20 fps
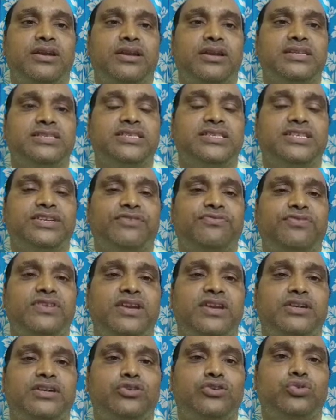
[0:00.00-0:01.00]

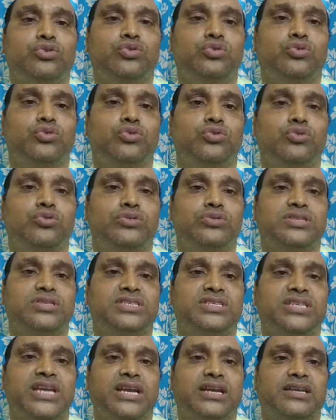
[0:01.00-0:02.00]
definite to
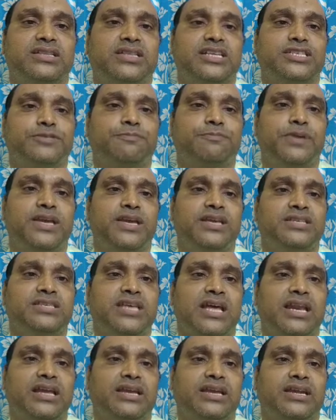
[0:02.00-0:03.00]
check the space
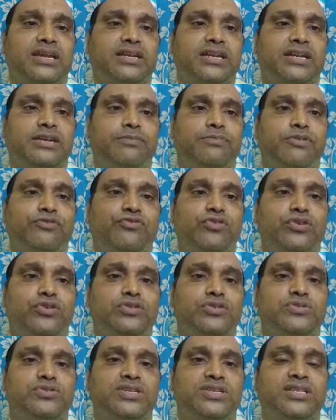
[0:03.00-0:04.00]
allocated before
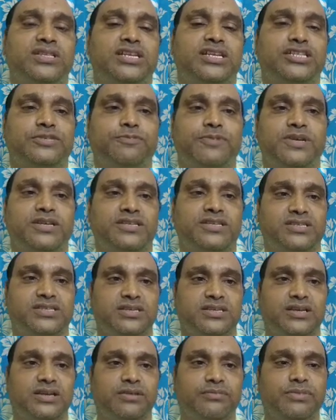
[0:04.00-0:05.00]
using that space,